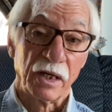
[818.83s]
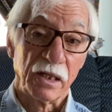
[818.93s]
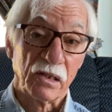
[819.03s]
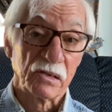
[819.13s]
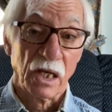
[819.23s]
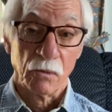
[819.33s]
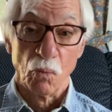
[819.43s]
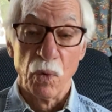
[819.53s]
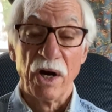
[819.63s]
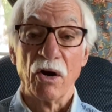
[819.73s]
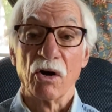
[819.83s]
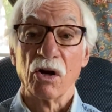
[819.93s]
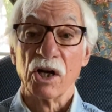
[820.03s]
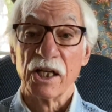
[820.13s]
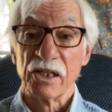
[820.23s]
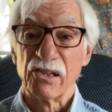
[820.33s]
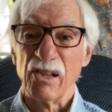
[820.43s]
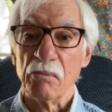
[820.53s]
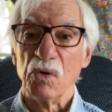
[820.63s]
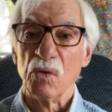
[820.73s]
He said, we're going to get to
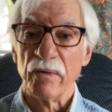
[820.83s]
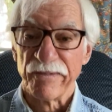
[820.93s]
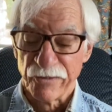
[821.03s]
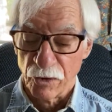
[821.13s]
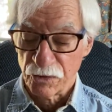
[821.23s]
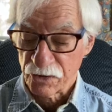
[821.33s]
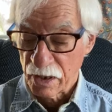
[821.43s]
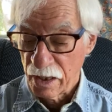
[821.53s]
the moon first.